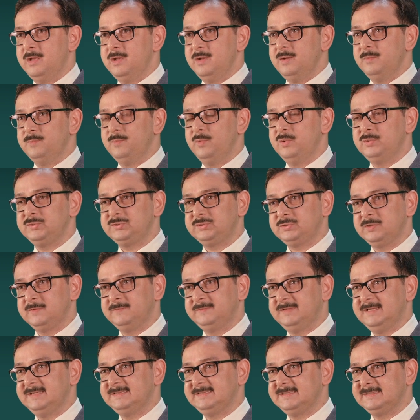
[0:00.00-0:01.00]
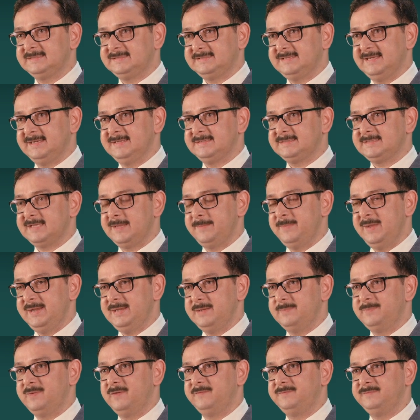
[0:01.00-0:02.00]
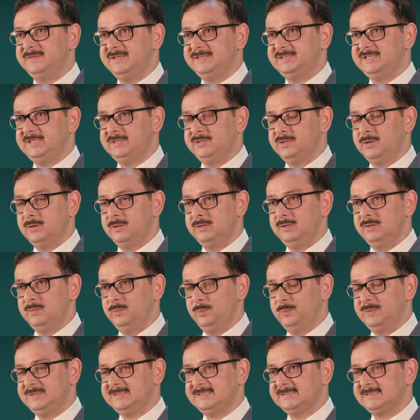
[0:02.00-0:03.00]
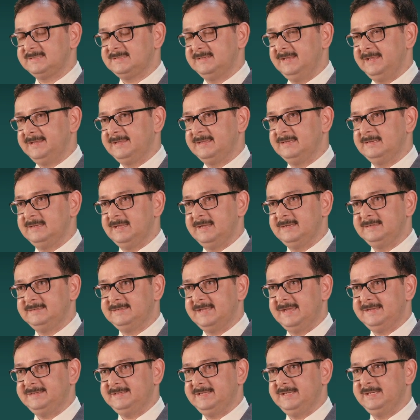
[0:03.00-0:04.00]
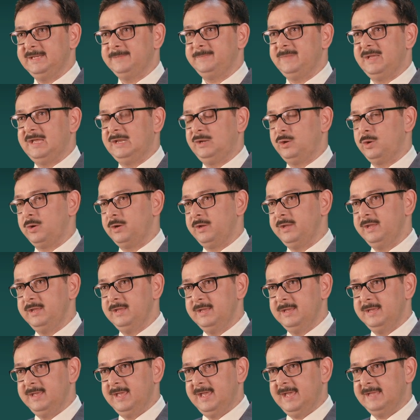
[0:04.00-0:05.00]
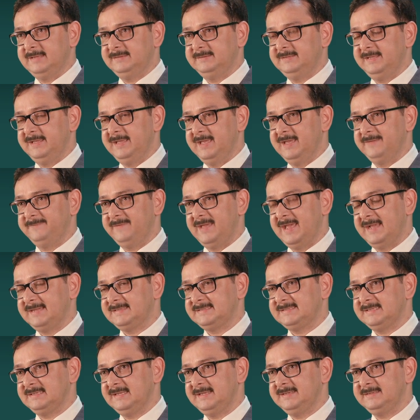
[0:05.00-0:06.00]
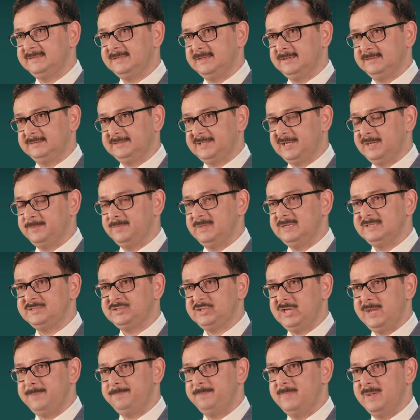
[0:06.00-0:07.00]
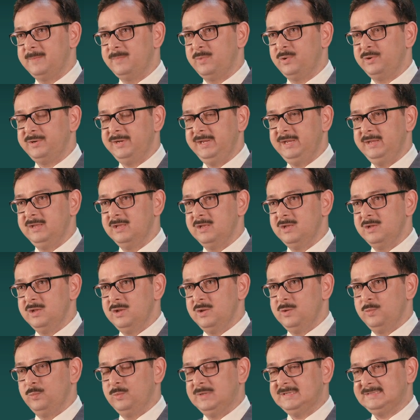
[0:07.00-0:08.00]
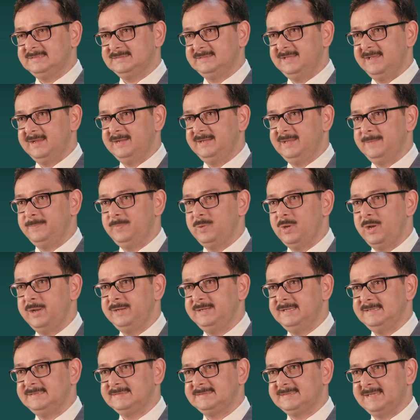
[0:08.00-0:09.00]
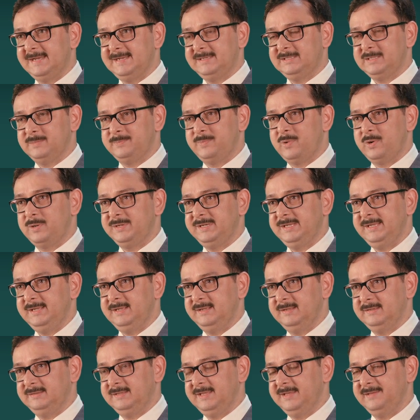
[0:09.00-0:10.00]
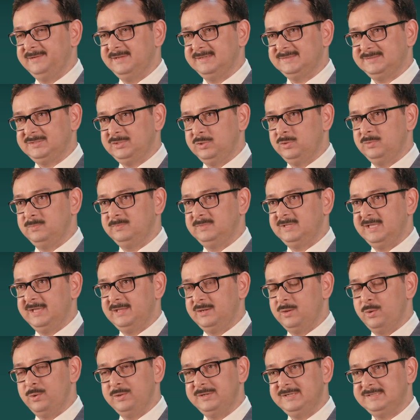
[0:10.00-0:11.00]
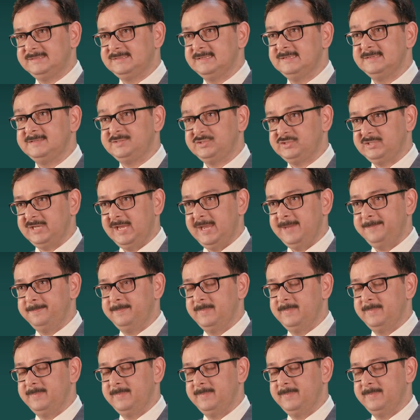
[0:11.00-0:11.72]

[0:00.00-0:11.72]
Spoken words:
Most of these stents are made up of nitinol, which is nickel and titanium alloy, and they have excellent thermal shape memory. Once they are deployed inside the body, they resume their original shape,